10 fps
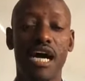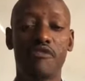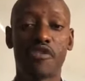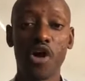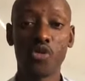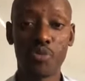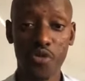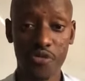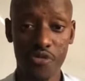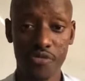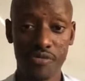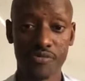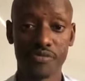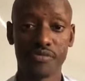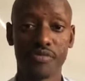fraud-proof,
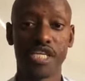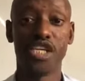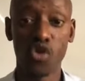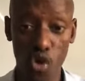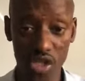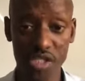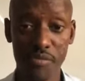in quotes,